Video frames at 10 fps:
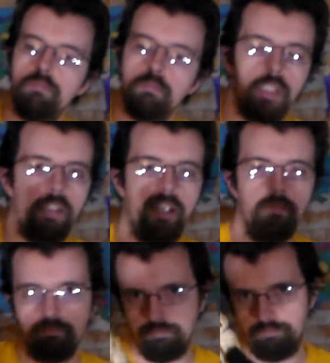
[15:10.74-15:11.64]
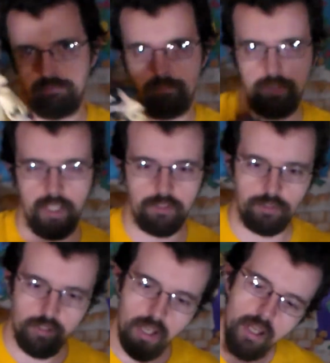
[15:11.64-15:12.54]
But yeah,
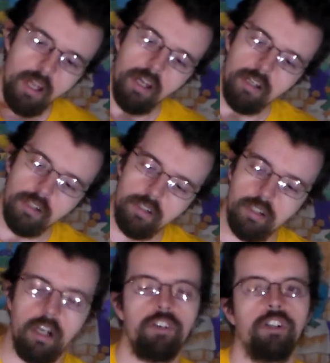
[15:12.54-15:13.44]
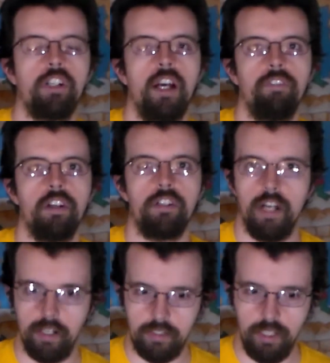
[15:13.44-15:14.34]
that's undercover
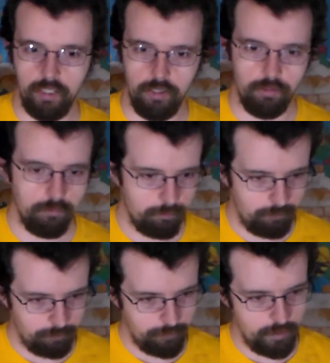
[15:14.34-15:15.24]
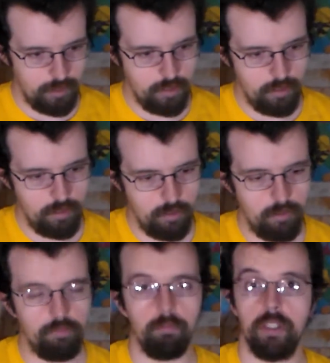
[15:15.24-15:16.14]
Donatello
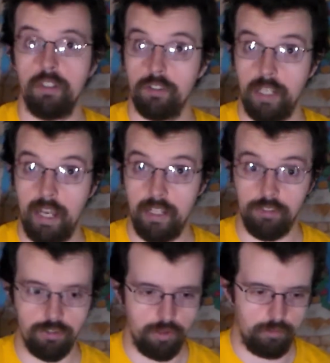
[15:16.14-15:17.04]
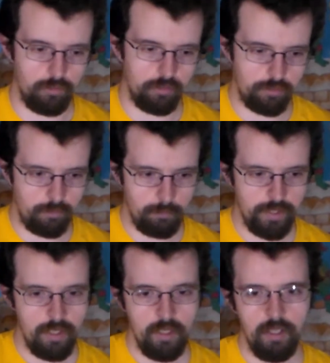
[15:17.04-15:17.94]
from the Disguise Turtles.
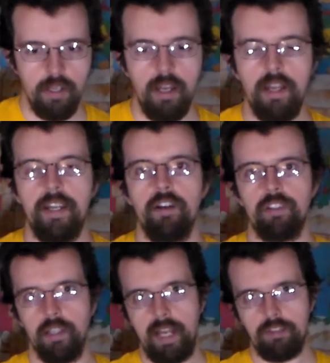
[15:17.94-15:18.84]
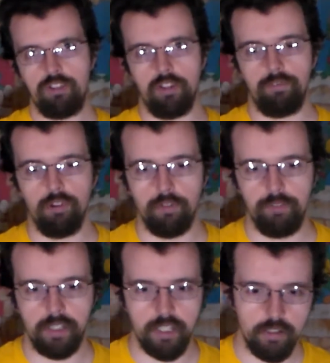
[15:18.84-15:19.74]
And now the last of the four
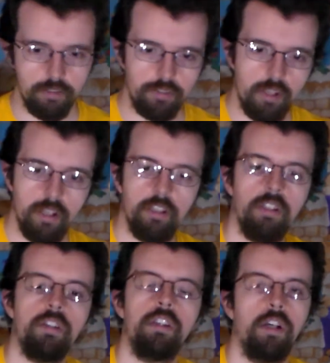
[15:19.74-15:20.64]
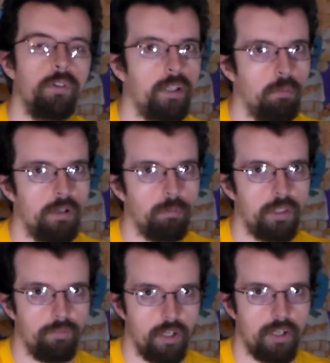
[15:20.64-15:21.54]
figures, the only one
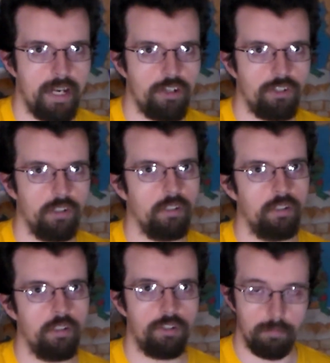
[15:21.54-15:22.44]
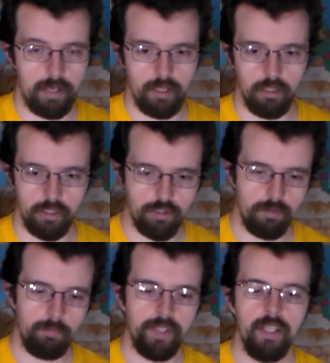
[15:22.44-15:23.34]
with a variation to my
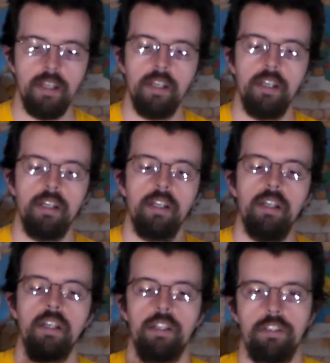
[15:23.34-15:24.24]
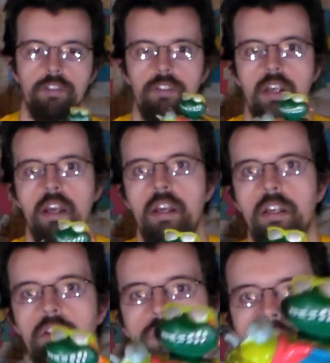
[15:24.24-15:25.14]
knowledge, is
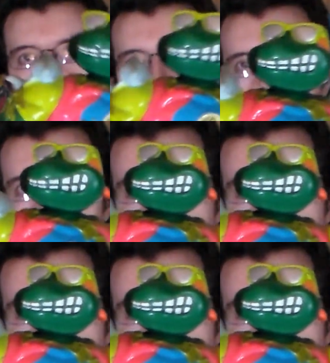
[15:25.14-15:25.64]
Sewer